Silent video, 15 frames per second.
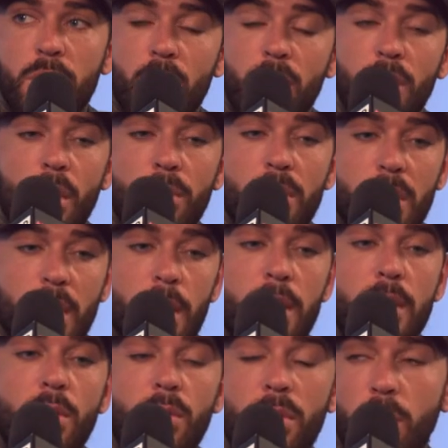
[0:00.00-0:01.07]
that you don't see
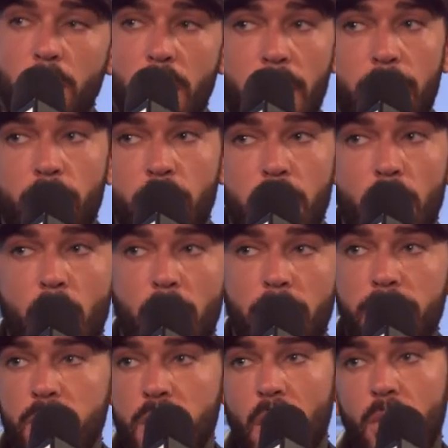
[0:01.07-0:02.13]
until a little bit later in
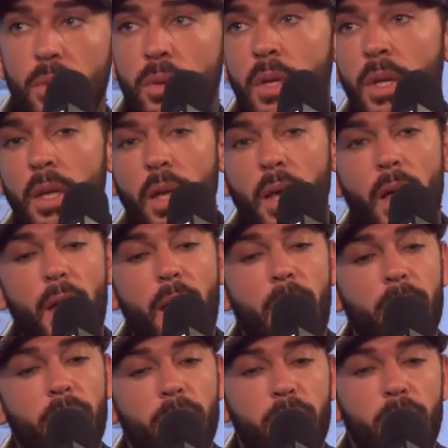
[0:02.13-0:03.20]
life. So,
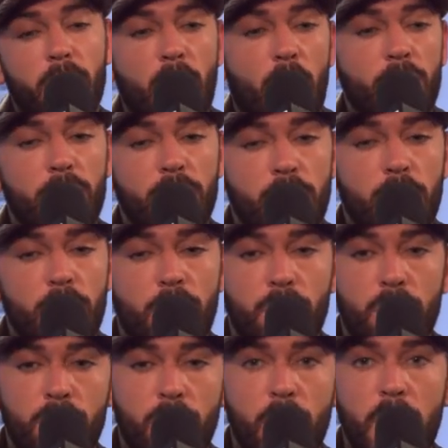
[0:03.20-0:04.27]
you
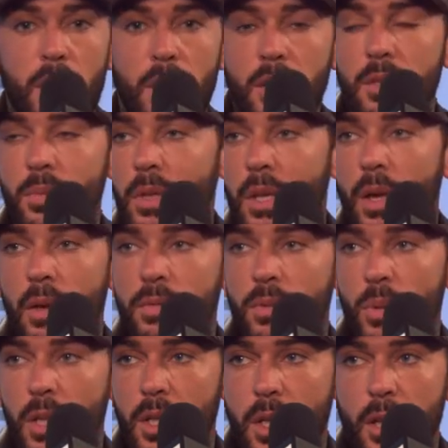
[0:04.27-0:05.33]
do really need to be careful
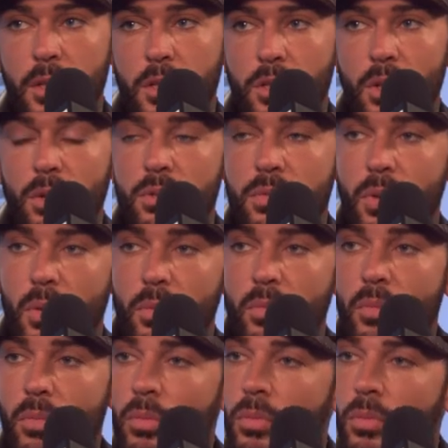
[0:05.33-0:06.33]
where you're getting your dogs from.